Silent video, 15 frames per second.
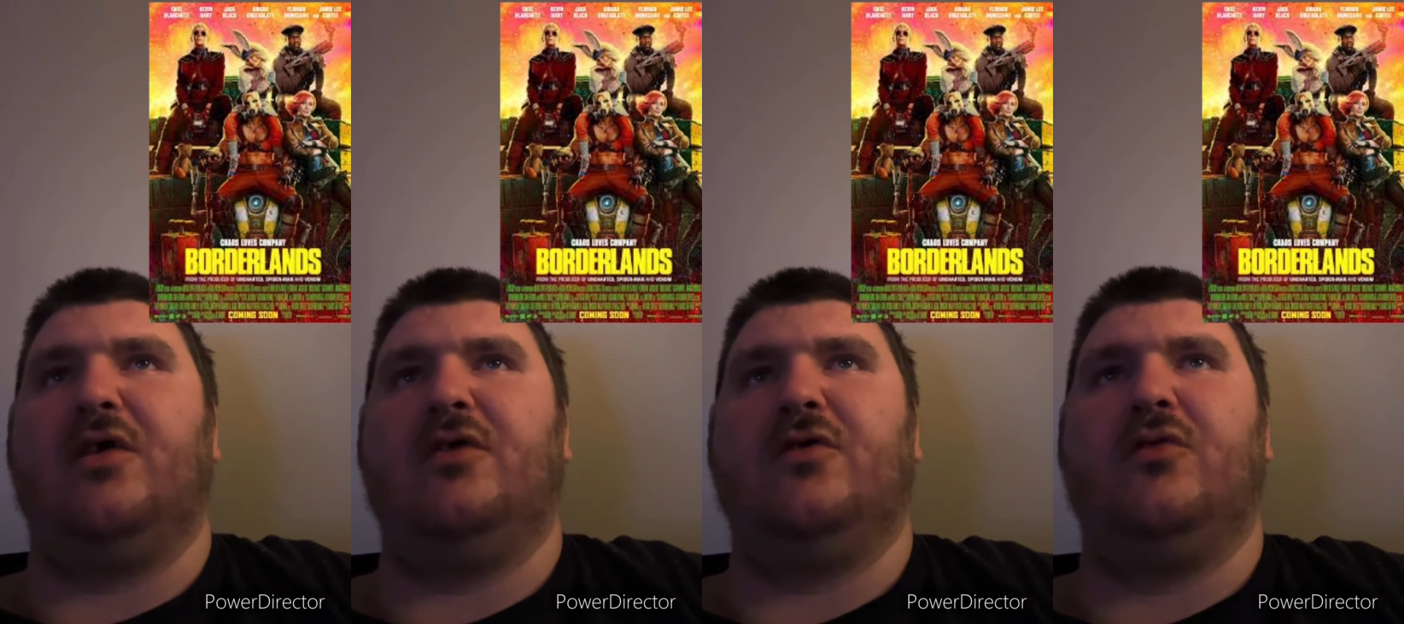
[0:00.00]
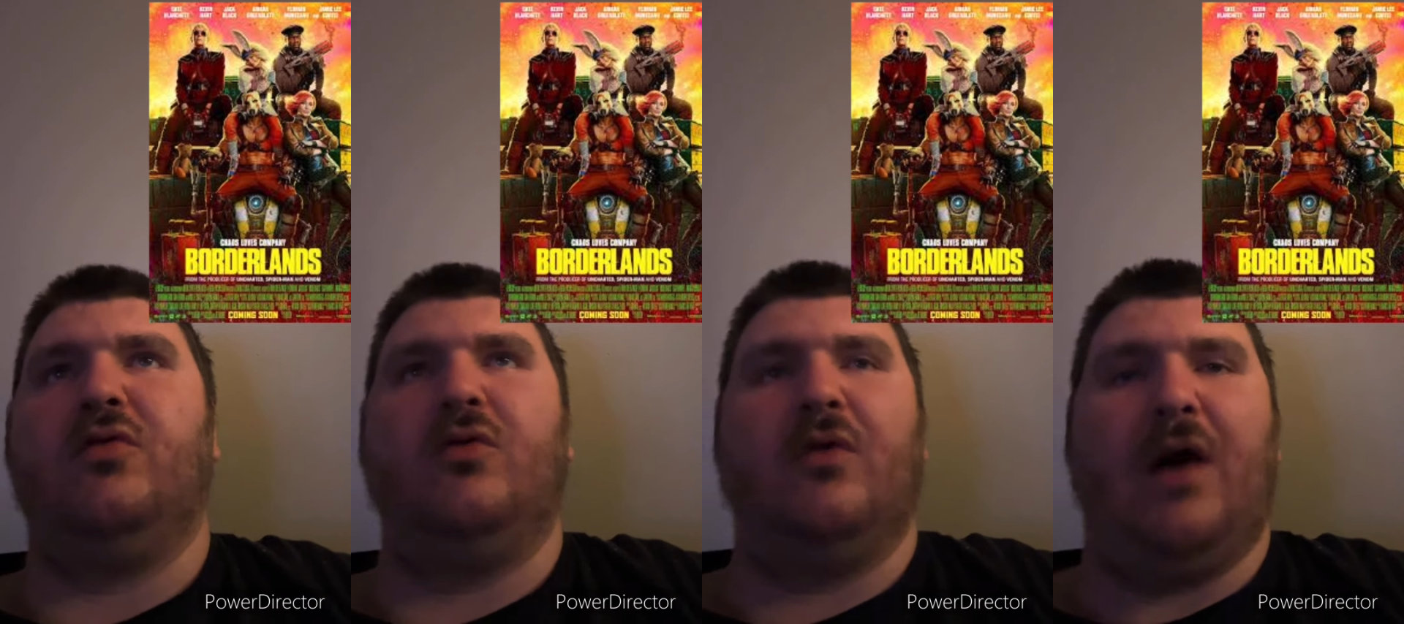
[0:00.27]

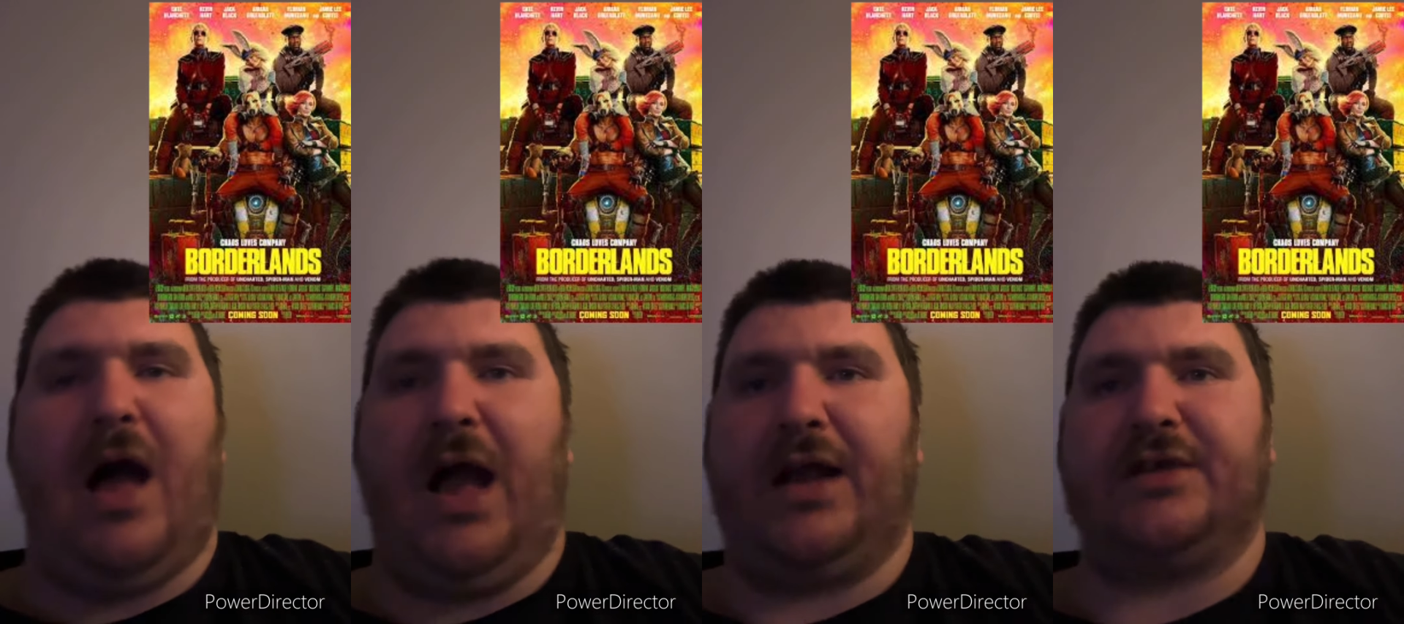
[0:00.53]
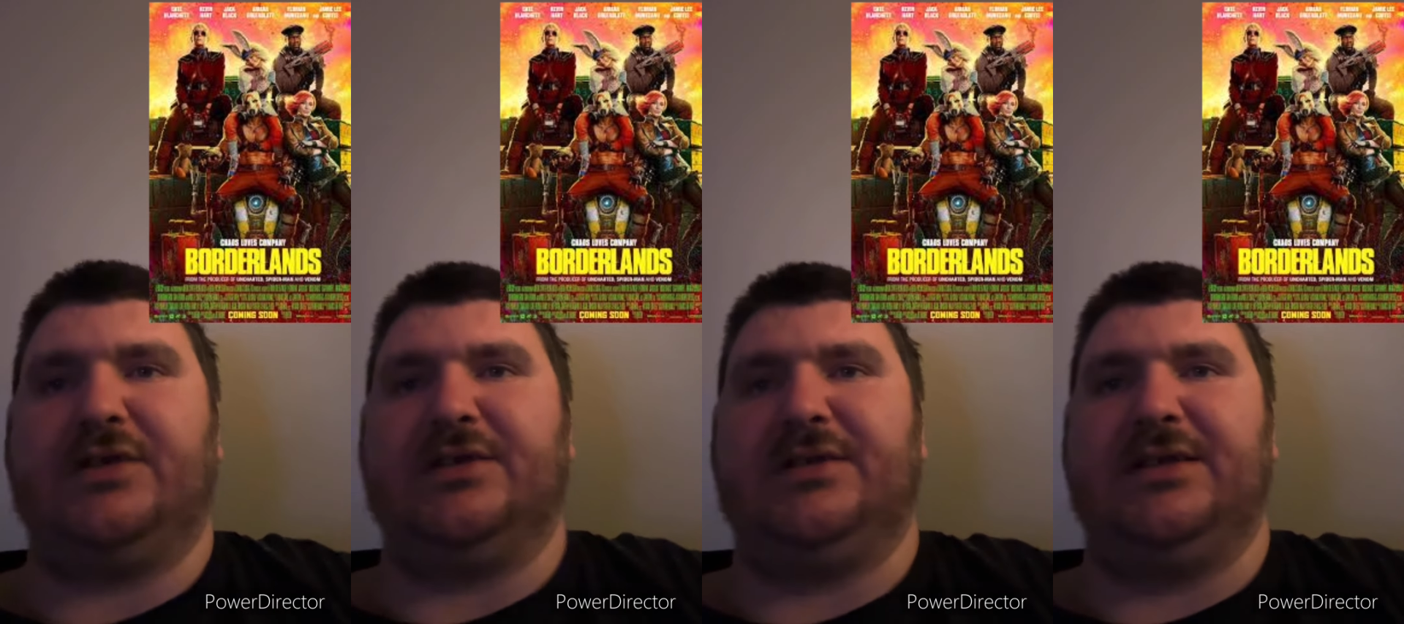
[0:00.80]
cool
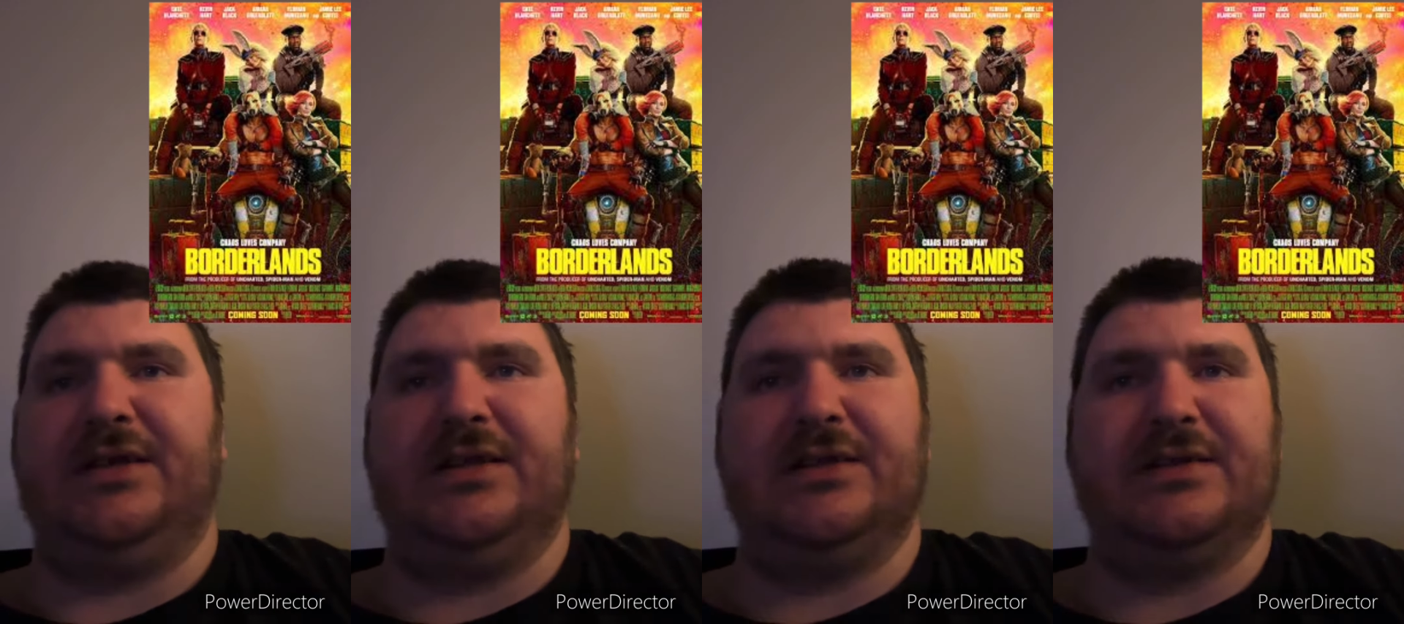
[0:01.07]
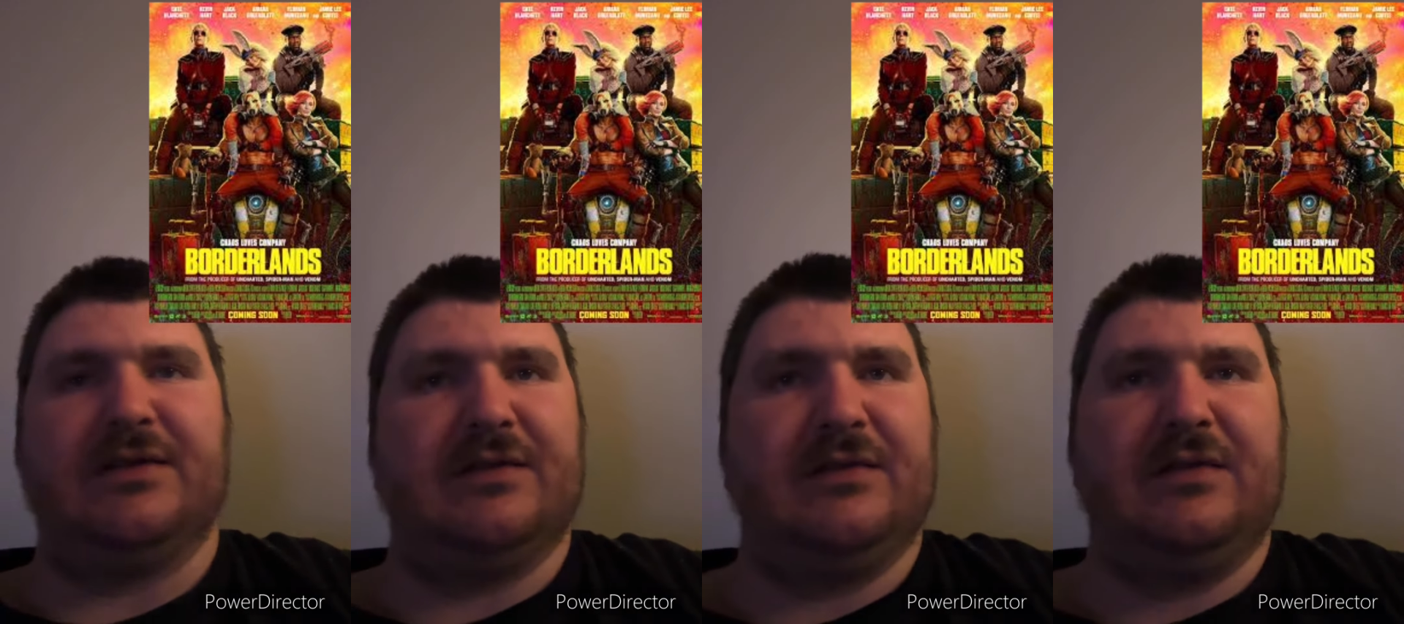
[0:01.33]
action scenes
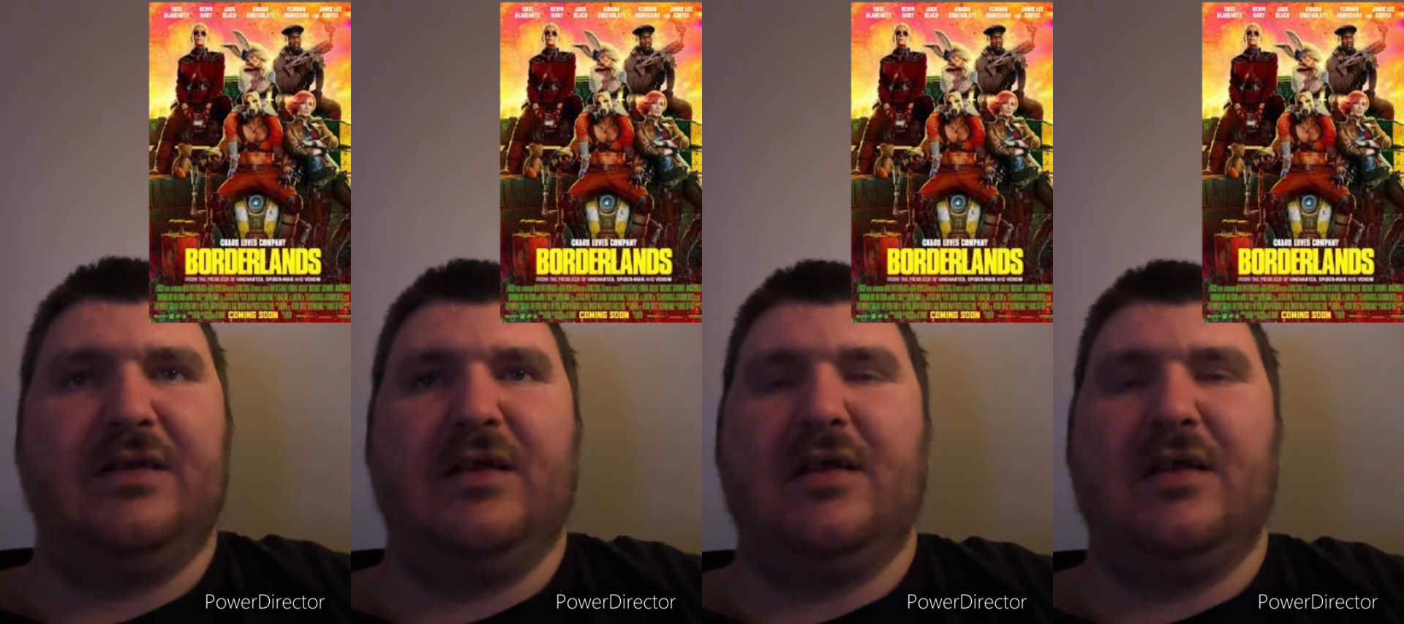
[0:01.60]
and